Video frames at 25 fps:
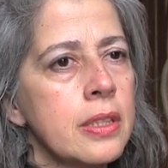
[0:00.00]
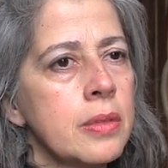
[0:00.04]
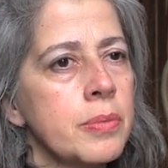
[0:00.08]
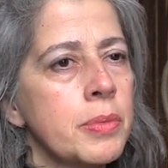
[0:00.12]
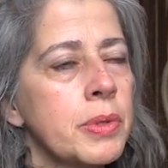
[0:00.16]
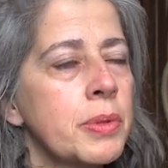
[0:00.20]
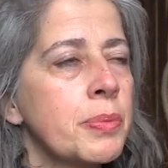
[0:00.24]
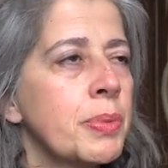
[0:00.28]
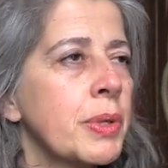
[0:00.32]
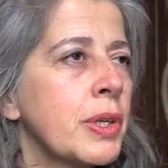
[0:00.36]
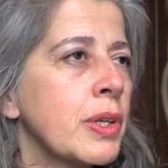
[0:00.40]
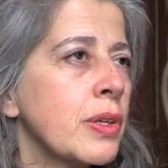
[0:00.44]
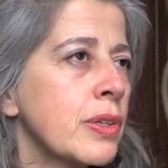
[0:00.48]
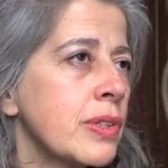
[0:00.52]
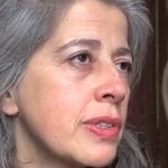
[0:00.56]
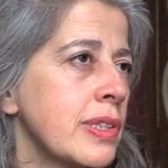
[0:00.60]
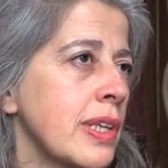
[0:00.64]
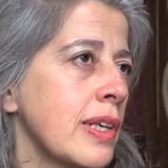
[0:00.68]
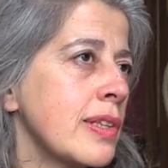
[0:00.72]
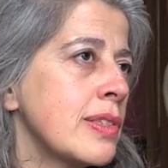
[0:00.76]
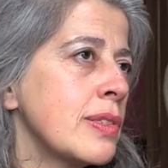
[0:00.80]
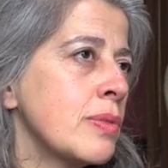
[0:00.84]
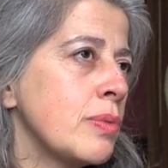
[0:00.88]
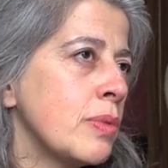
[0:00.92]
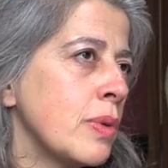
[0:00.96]
but because
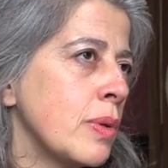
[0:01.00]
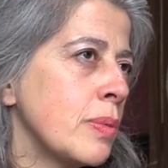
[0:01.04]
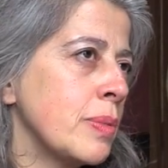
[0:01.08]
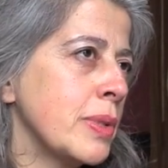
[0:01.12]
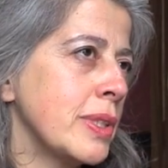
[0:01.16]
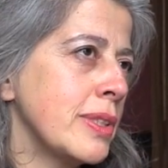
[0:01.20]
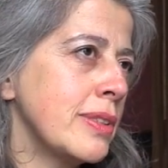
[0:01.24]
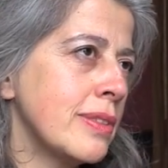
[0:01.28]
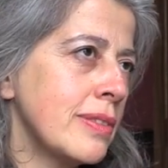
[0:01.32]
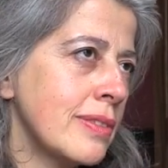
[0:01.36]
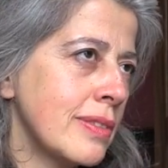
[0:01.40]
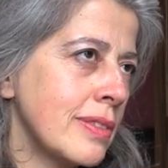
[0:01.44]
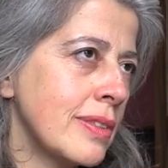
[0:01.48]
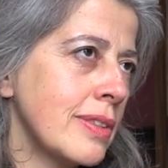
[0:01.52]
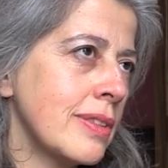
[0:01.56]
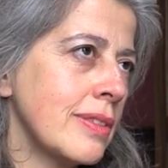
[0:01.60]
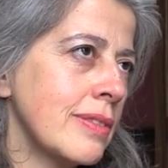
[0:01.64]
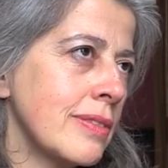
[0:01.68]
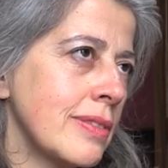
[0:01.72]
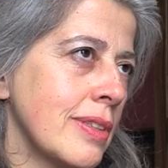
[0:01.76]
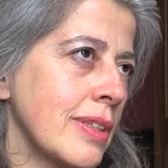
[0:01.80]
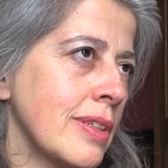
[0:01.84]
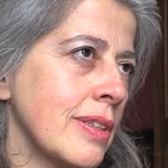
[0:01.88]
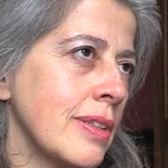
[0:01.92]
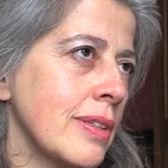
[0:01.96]
as a woman,
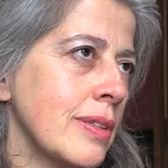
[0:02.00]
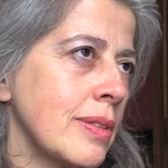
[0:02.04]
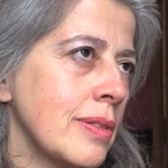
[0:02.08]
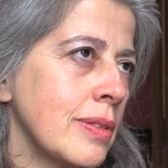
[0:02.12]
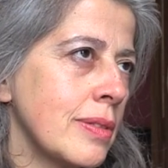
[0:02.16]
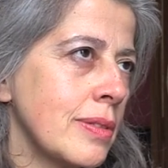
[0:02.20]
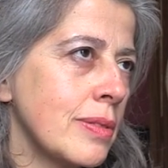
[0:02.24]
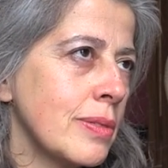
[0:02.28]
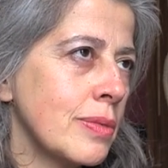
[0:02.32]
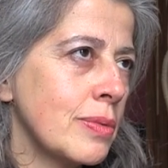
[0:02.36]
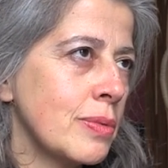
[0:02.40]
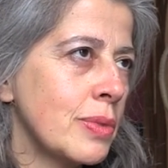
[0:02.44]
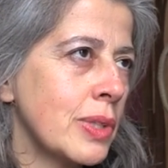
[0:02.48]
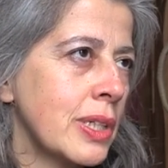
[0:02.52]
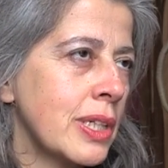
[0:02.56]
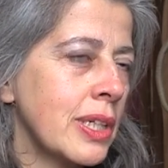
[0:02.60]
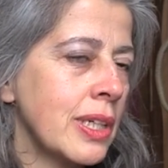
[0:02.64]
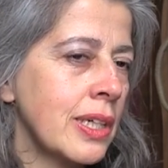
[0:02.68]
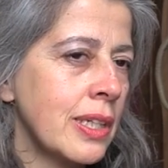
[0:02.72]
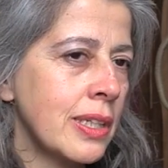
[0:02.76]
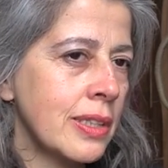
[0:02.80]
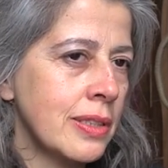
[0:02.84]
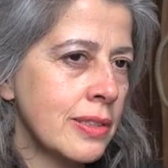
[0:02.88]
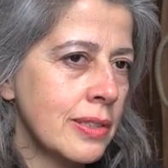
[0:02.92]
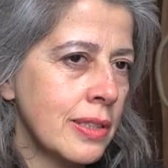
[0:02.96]

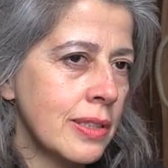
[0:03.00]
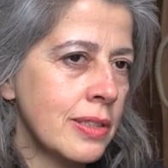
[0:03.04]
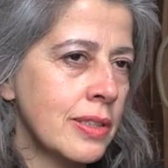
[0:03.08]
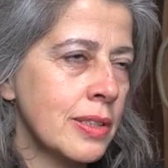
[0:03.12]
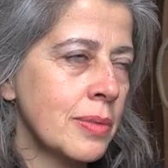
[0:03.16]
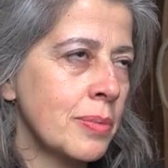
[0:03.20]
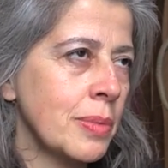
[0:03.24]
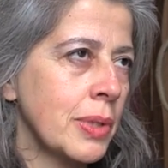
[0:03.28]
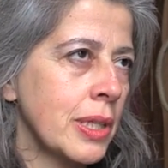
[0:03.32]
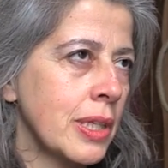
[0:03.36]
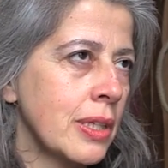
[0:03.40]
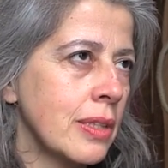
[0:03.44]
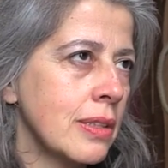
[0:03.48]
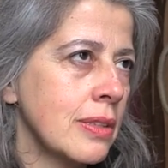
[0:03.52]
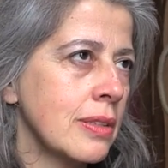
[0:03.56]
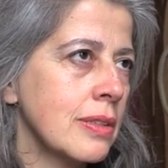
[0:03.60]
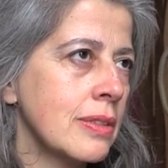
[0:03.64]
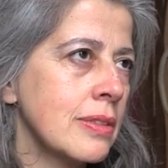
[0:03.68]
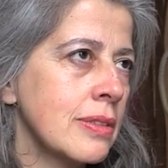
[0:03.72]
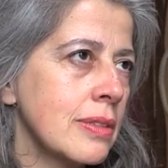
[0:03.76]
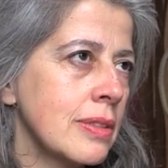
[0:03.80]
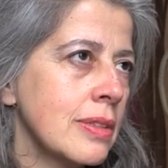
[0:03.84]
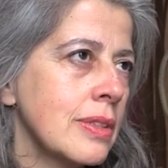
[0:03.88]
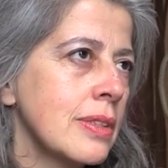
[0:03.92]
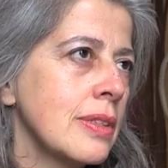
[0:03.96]
working in such a
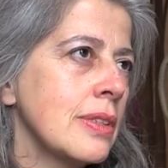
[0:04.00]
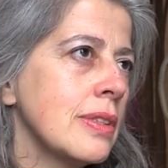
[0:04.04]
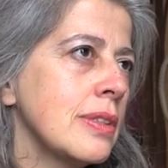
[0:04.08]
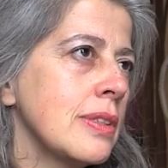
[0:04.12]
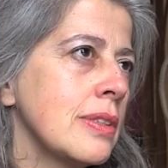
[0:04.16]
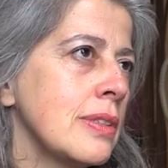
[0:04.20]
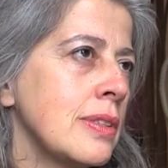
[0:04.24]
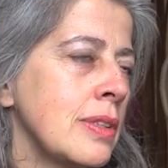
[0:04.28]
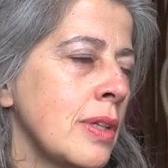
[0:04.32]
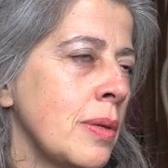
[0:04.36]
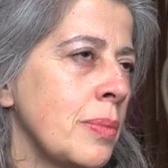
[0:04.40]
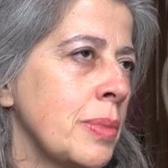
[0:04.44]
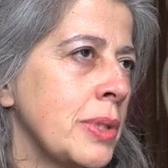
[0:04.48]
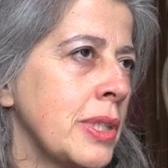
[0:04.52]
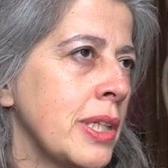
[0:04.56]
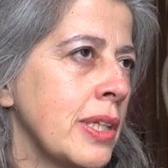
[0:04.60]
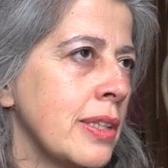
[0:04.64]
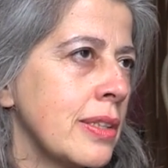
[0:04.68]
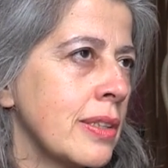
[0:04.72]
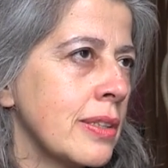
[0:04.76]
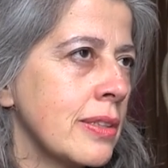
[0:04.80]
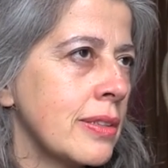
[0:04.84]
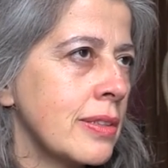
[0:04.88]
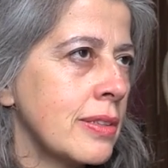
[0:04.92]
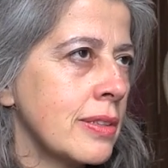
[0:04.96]

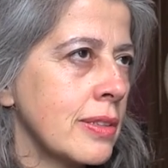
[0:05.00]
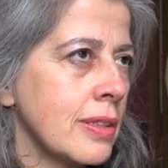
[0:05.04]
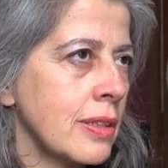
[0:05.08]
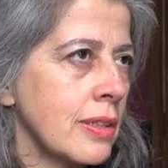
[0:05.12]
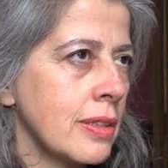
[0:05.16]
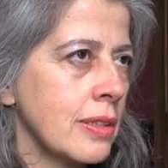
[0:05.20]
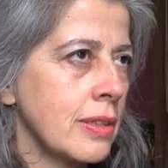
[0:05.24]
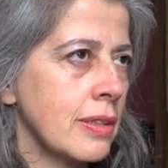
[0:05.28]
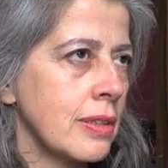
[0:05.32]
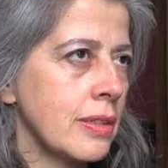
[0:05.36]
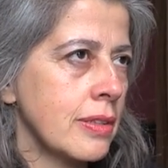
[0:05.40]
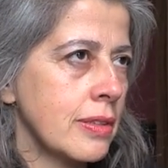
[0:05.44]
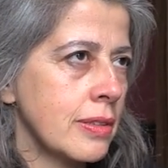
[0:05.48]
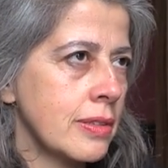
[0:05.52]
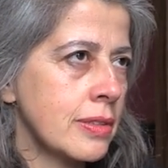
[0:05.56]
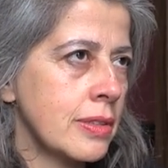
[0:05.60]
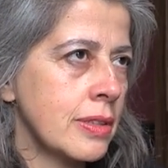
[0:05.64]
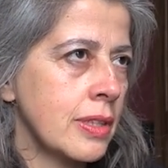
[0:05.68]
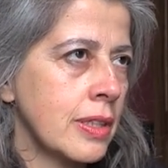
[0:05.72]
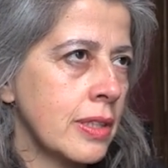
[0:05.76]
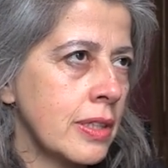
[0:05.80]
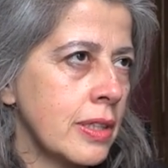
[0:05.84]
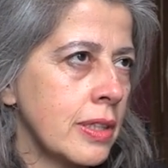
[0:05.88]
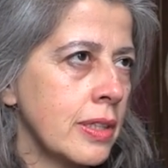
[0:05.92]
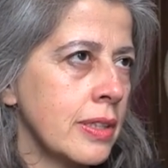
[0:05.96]
male-dominated
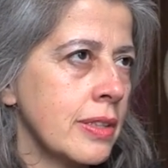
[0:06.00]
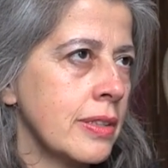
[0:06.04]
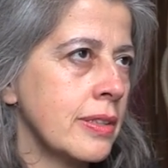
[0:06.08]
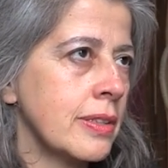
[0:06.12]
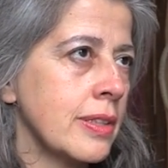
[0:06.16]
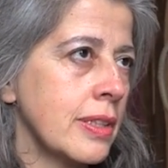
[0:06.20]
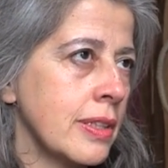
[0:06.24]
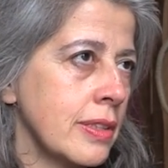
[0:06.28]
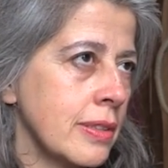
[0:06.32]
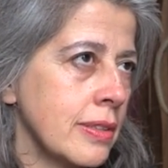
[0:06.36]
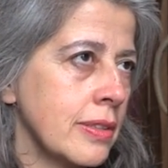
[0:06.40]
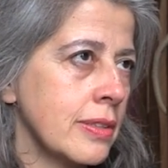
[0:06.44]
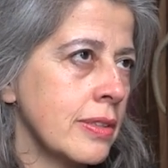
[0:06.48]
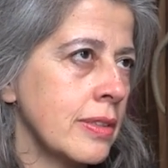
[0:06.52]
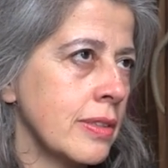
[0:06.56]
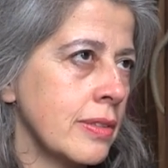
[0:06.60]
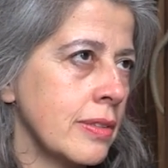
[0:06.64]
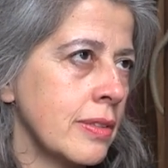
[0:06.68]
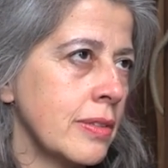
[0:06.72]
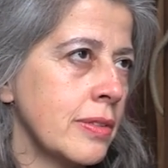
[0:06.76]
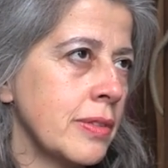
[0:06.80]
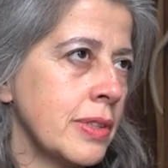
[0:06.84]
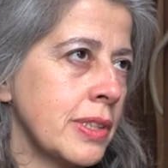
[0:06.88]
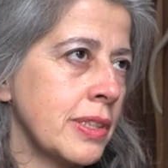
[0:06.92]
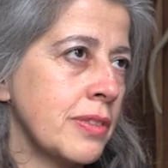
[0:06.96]
circuit, and you
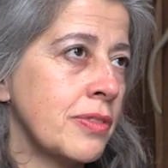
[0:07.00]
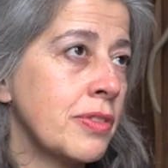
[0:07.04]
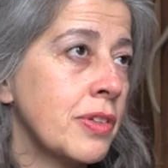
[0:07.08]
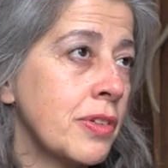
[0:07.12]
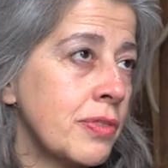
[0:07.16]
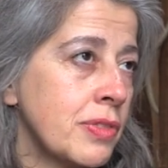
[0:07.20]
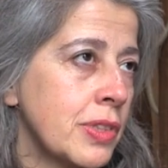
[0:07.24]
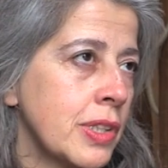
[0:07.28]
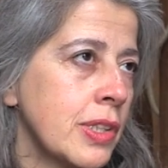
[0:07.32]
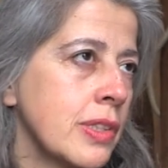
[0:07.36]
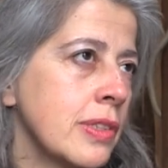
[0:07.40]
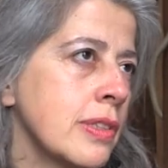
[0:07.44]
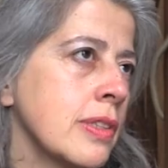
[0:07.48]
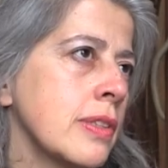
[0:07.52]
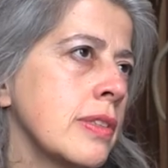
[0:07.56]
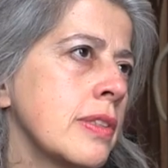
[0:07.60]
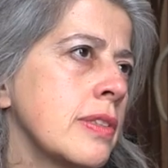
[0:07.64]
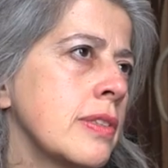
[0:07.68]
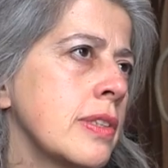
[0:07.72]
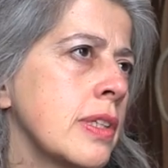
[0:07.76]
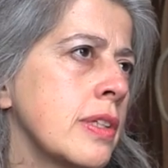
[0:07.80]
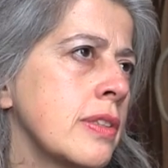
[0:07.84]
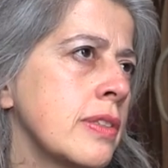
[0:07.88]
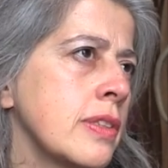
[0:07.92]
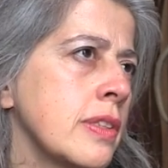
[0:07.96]
know, in the 50s and the
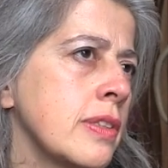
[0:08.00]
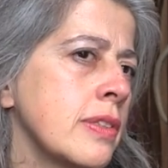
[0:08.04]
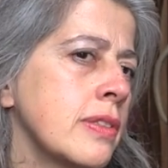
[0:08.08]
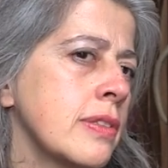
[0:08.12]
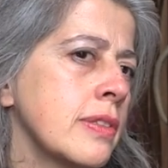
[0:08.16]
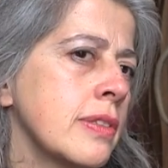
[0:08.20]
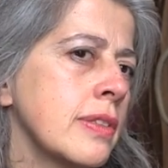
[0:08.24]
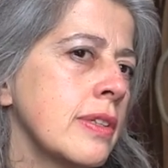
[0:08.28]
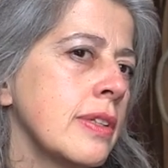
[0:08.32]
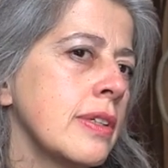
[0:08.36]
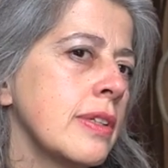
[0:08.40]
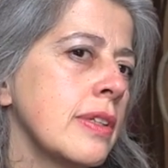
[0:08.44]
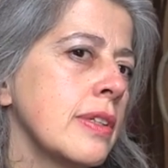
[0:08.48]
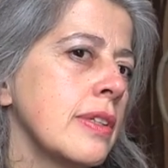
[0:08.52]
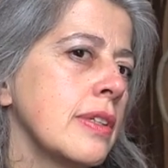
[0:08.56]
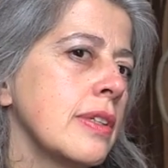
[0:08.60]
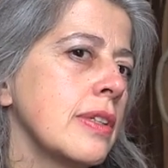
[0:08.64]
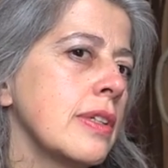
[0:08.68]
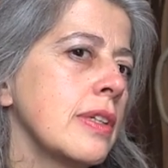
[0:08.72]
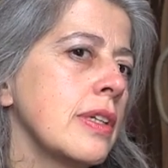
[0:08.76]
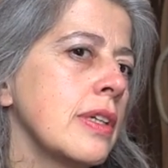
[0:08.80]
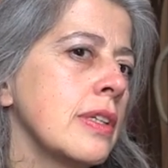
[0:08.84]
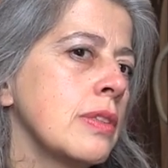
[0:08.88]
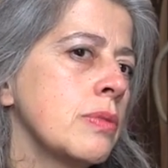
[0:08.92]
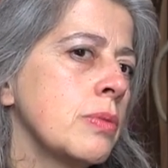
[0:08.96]
60s,
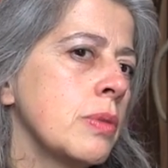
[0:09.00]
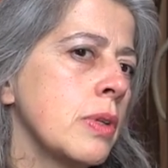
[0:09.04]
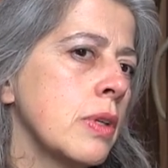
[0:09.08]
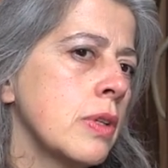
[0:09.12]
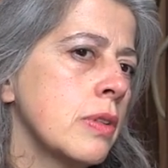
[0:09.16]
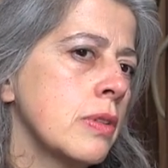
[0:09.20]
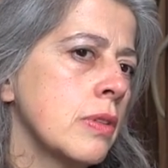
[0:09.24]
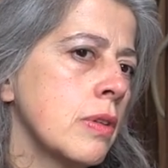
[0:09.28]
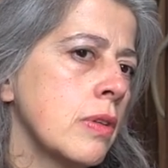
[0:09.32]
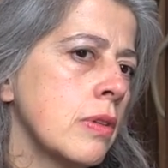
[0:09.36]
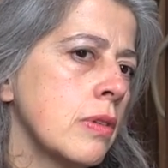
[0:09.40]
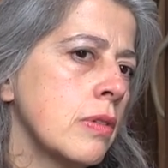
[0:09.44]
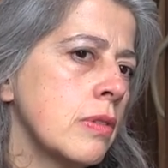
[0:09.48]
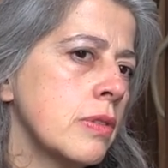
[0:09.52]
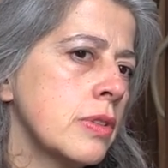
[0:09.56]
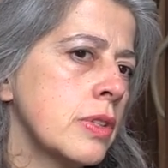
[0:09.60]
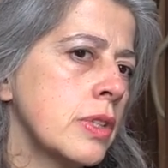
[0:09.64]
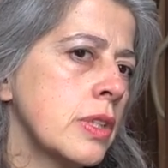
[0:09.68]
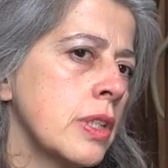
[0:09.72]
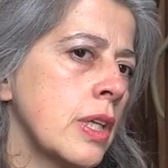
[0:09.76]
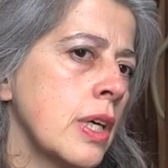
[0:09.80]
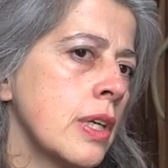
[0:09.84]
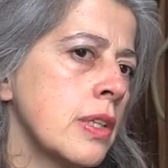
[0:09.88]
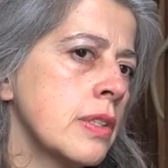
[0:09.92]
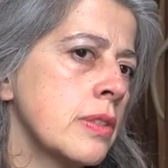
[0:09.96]
as we all know,
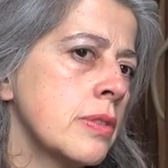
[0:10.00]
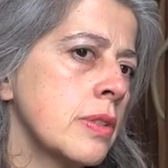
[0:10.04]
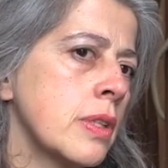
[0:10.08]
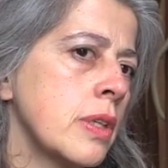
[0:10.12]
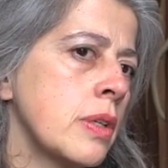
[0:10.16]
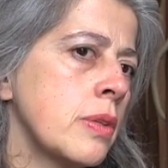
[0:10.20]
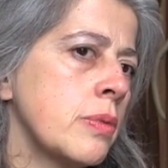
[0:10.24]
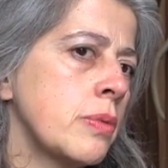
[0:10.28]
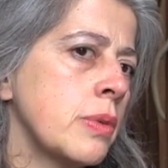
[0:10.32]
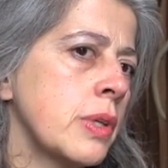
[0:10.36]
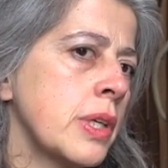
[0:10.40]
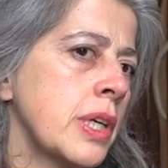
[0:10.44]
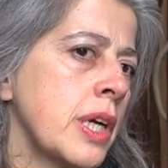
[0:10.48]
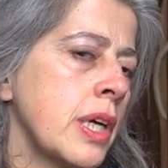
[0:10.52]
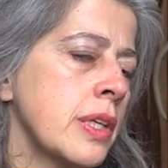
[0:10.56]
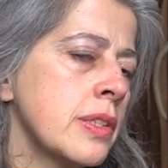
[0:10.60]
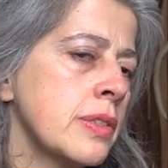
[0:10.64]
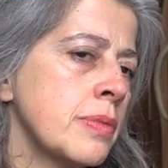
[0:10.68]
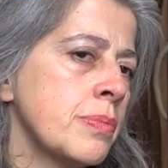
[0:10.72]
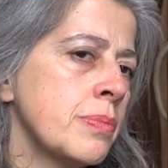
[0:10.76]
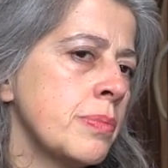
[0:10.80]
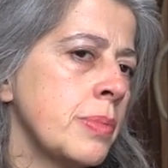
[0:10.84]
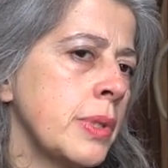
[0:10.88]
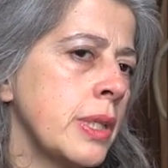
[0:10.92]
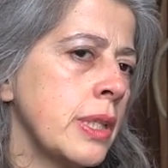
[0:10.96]
she has, her work
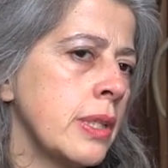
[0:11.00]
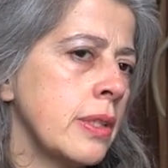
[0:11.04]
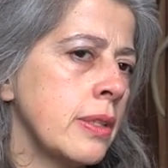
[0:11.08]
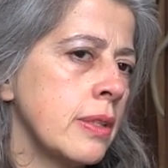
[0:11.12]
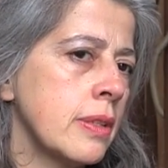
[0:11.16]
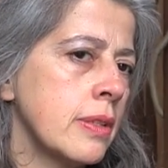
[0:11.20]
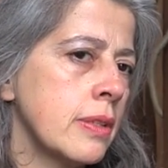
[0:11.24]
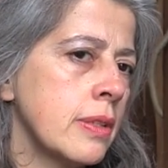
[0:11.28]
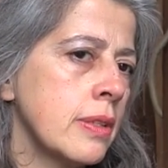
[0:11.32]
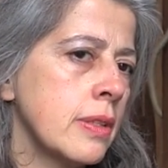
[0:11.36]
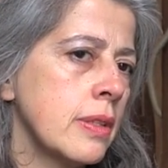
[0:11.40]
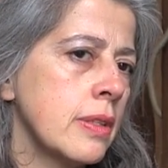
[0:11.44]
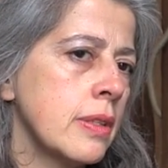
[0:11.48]
hasn't been